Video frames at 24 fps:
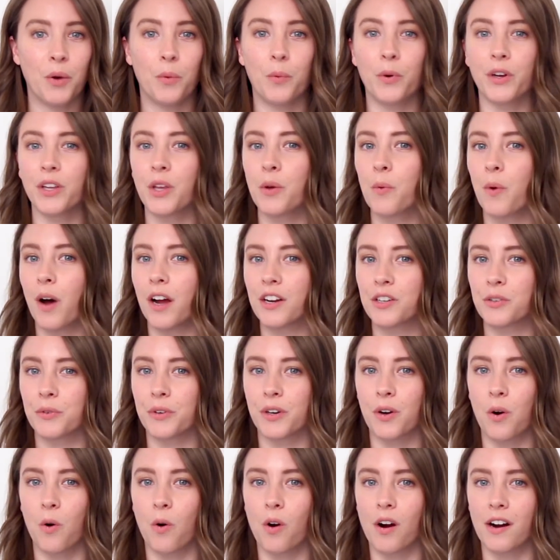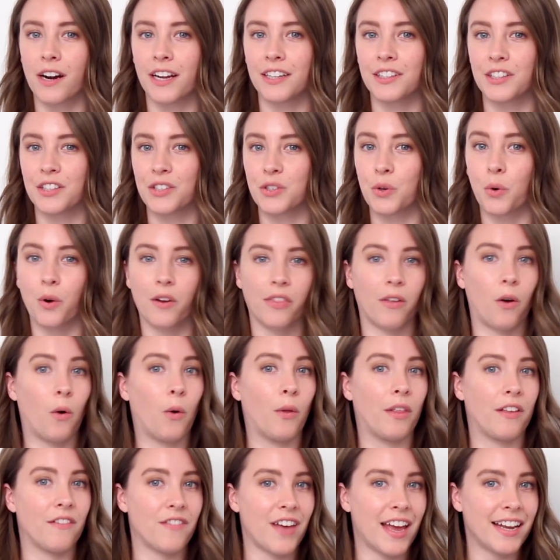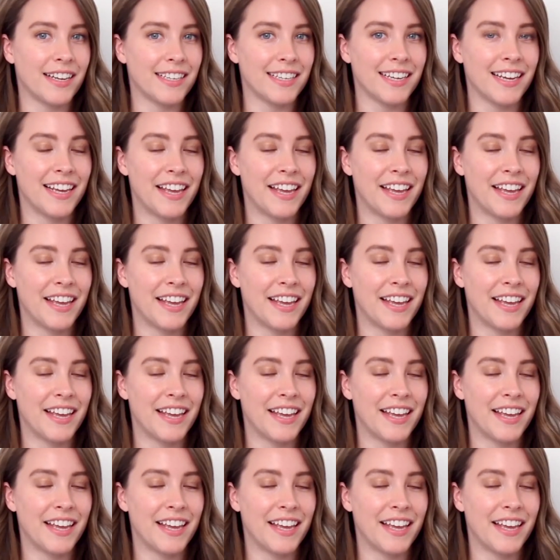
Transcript: Will you want to record and store the whole event?